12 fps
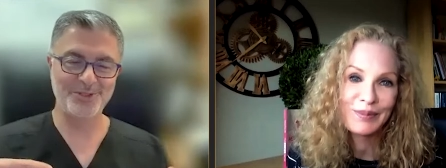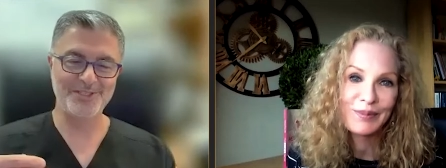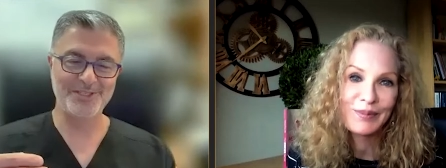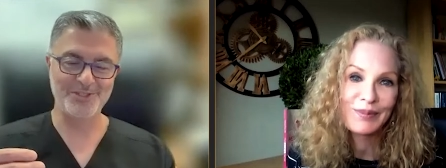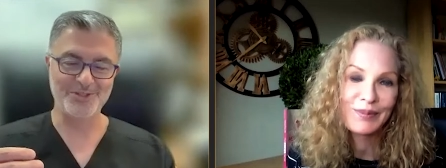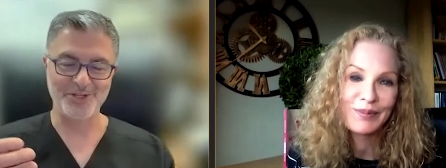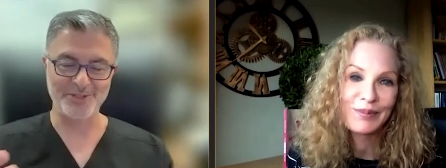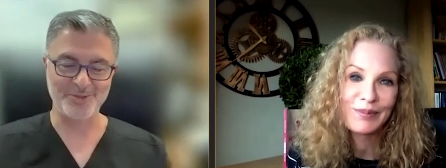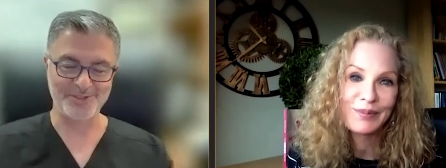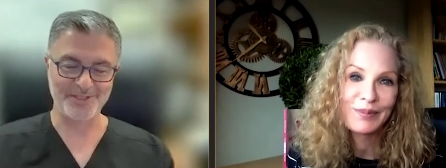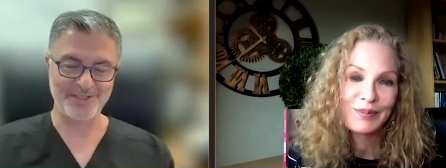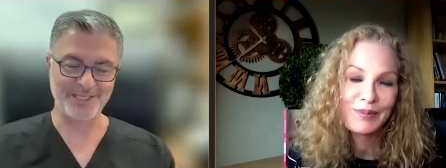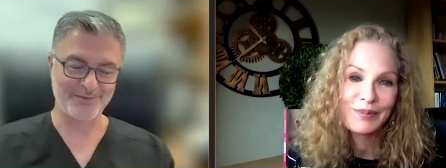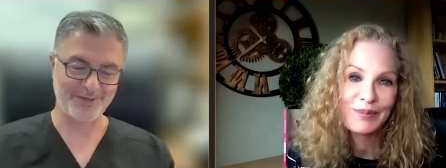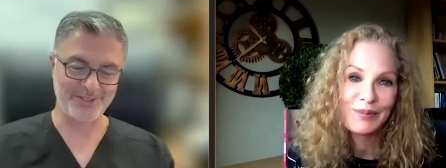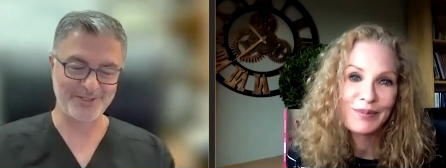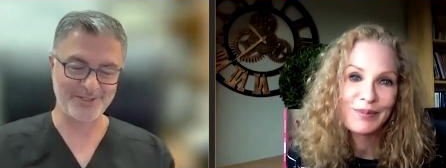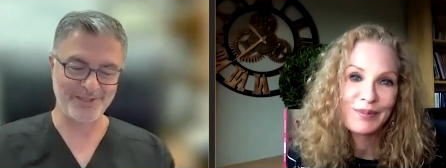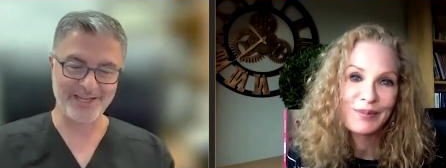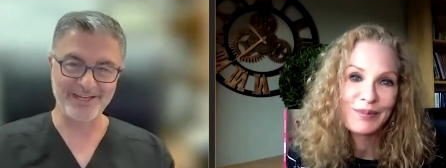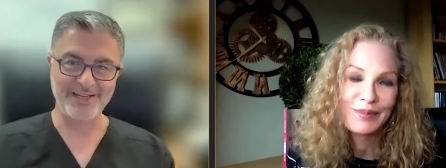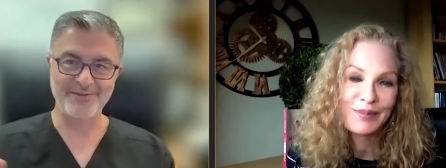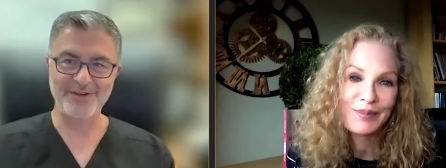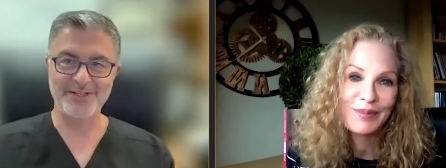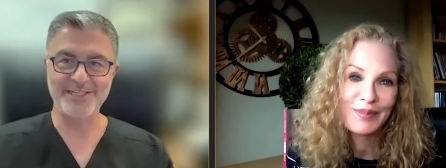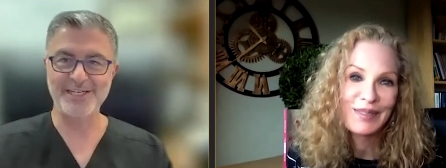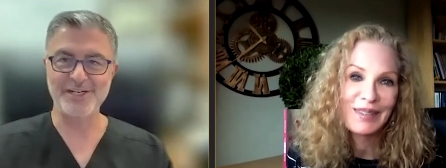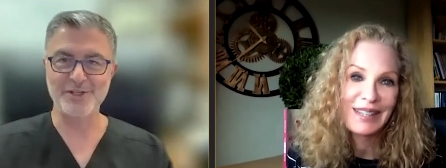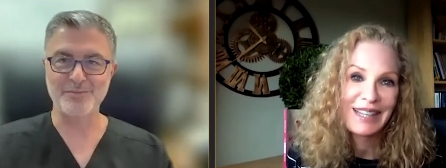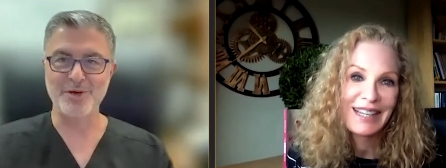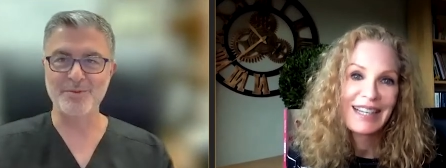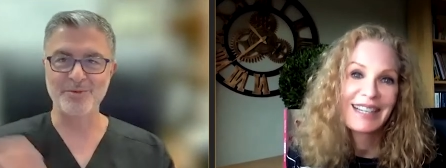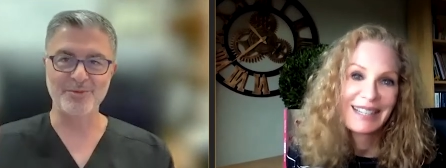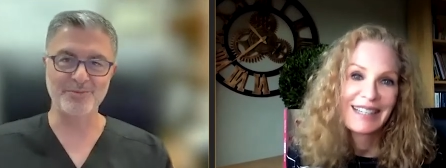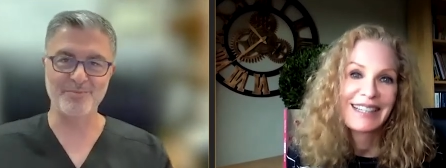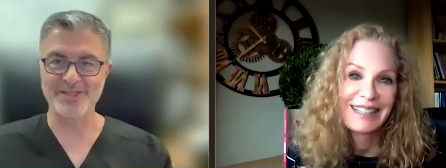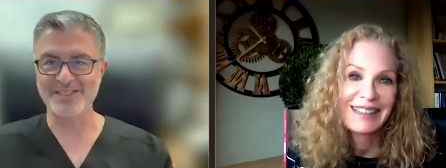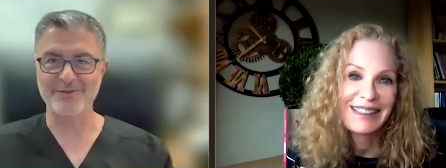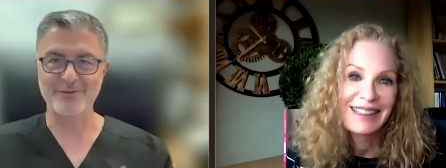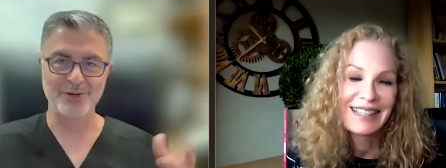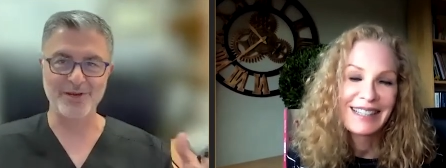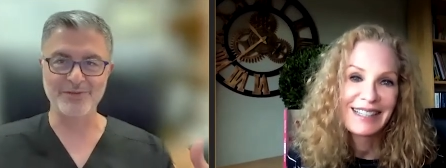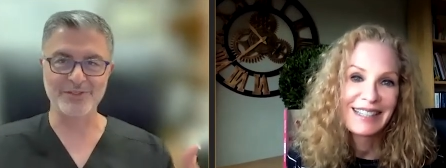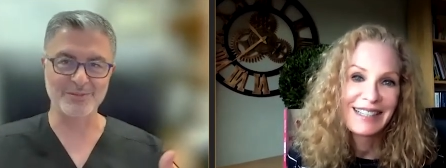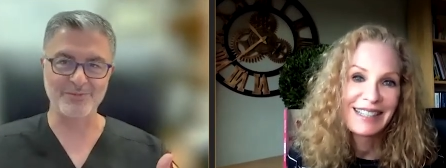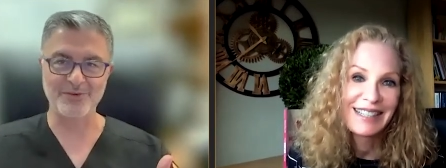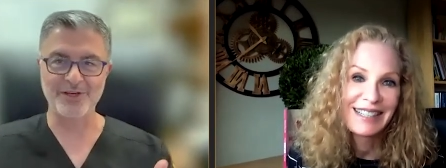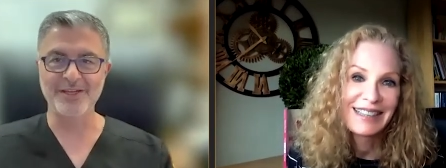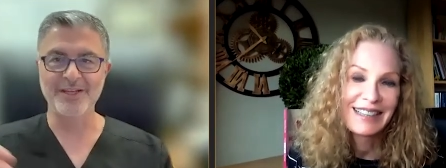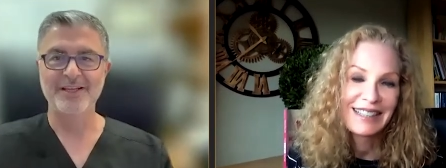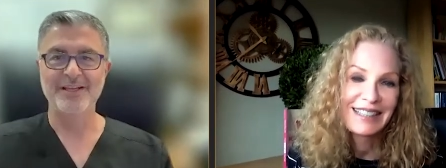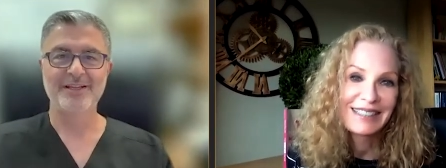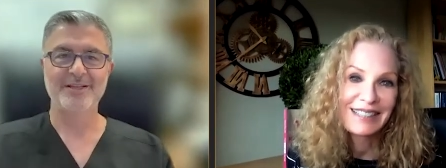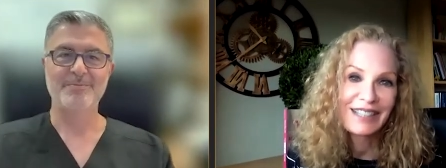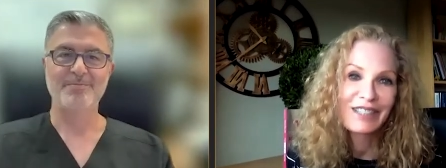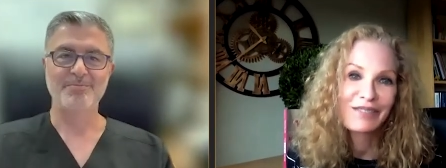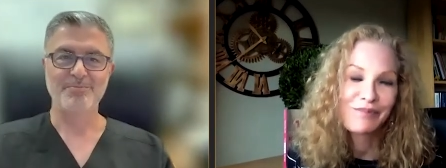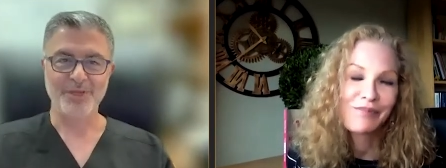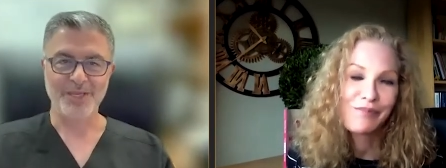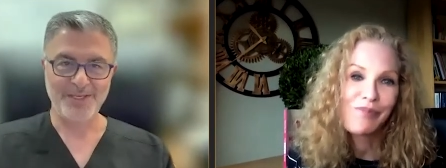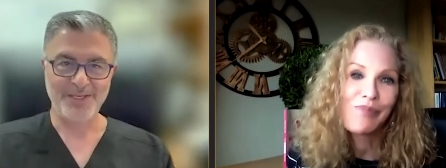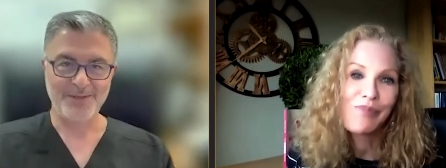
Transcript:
Speaker 1: disingenuous, I think, if I do that. If I did it in the moment with my staff, we were having some fun, maybe.